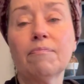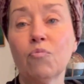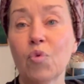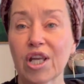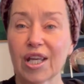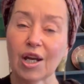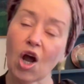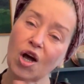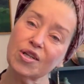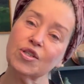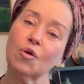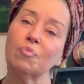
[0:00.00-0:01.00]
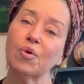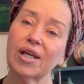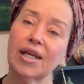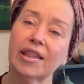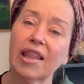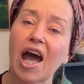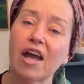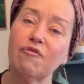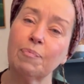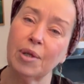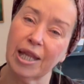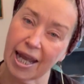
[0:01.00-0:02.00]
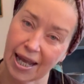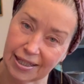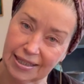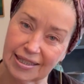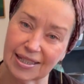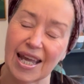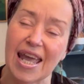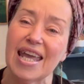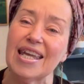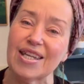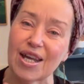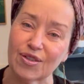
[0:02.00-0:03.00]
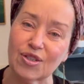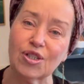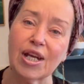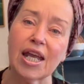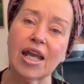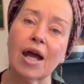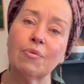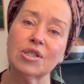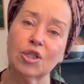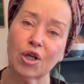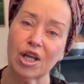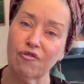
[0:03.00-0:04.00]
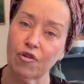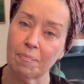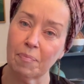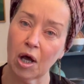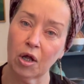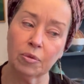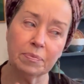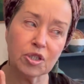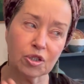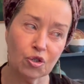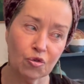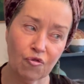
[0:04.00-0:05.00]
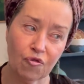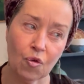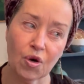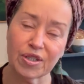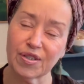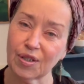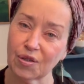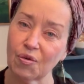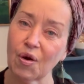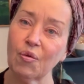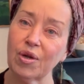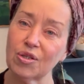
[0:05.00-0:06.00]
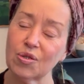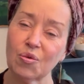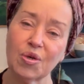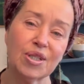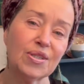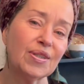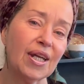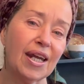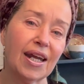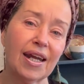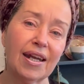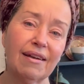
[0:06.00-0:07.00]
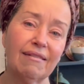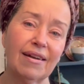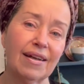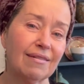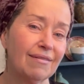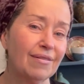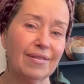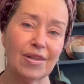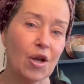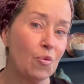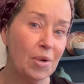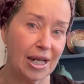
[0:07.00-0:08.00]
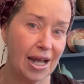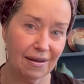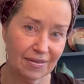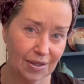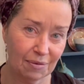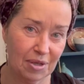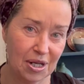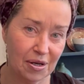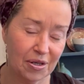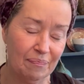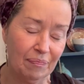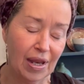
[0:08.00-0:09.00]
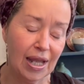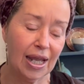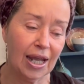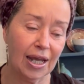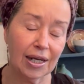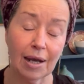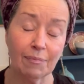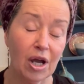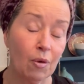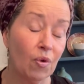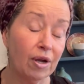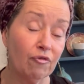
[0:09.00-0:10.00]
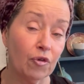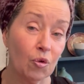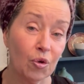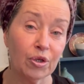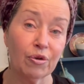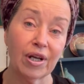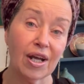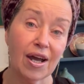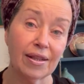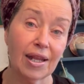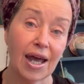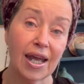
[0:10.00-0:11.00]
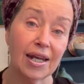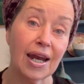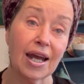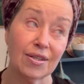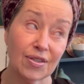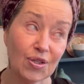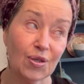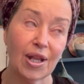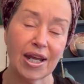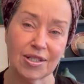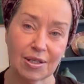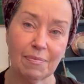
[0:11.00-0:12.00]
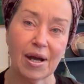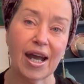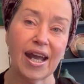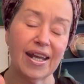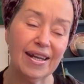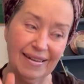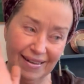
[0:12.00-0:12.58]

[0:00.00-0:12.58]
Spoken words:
we can also bring in live plants. Yesterday, I was looking for bulbs to force and grow indoors, and nobody has them here. And I'm not one for ordering online. I still like to buy